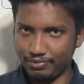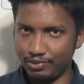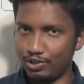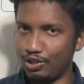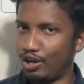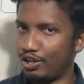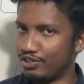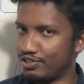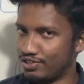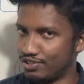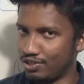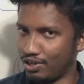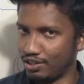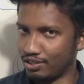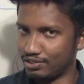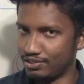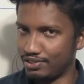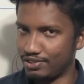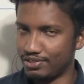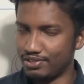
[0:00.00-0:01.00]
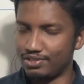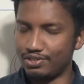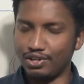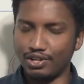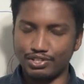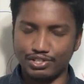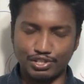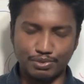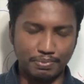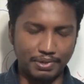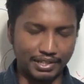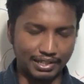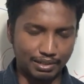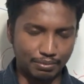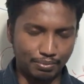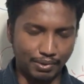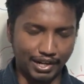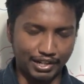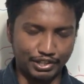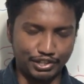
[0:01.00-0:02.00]
not just doctors, not just medical
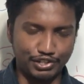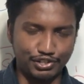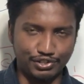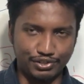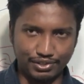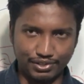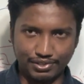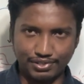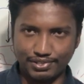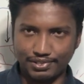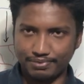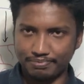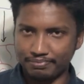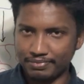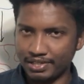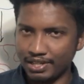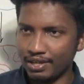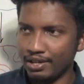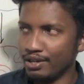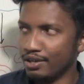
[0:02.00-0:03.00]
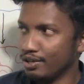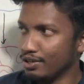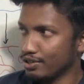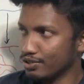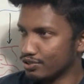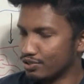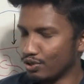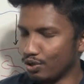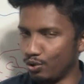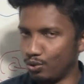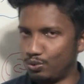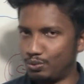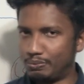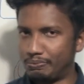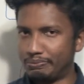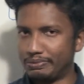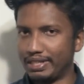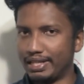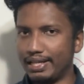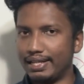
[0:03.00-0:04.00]
practitioners. So,
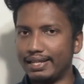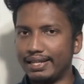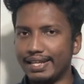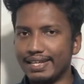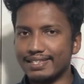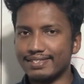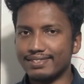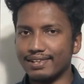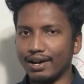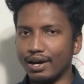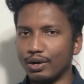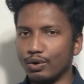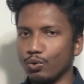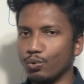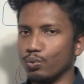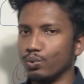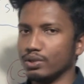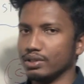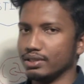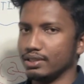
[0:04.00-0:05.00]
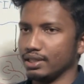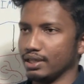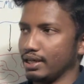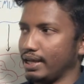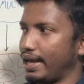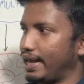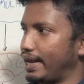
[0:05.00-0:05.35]
let's start with the